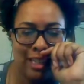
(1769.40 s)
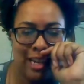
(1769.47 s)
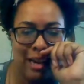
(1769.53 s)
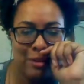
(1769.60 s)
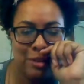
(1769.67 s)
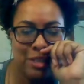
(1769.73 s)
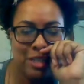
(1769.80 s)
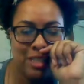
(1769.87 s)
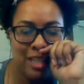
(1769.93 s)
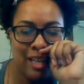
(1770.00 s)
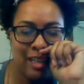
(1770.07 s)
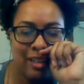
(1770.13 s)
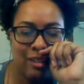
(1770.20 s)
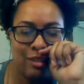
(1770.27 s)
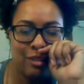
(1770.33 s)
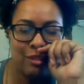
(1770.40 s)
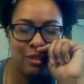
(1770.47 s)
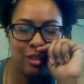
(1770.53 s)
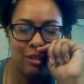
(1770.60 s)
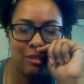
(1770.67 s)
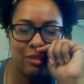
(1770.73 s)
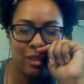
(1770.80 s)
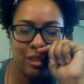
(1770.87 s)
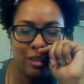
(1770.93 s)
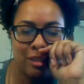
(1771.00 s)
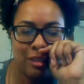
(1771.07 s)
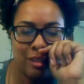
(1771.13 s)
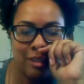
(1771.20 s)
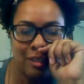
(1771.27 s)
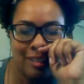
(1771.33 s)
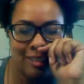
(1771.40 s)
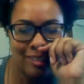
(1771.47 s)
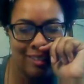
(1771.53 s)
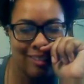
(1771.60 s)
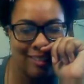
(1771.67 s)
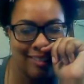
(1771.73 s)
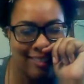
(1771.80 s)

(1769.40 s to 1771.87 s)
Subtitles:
As soon as he walked in, I was just like, "Oh Lord."